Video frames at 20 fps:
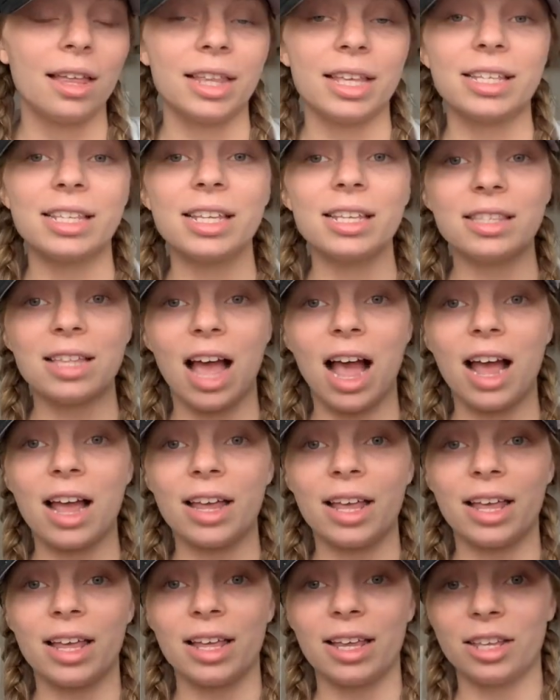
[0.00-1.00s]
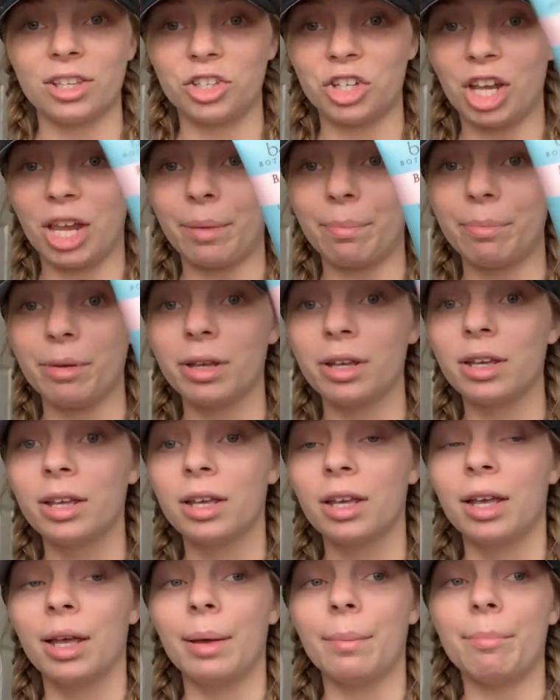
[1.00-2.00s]
This is not cheap,
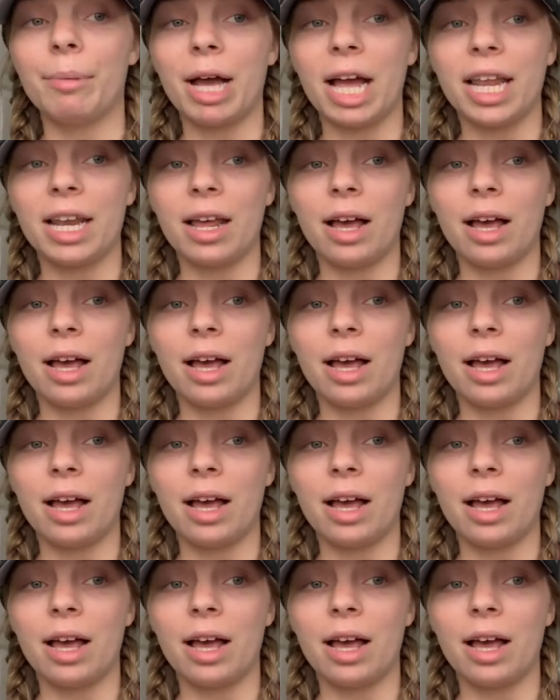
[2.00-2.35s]
but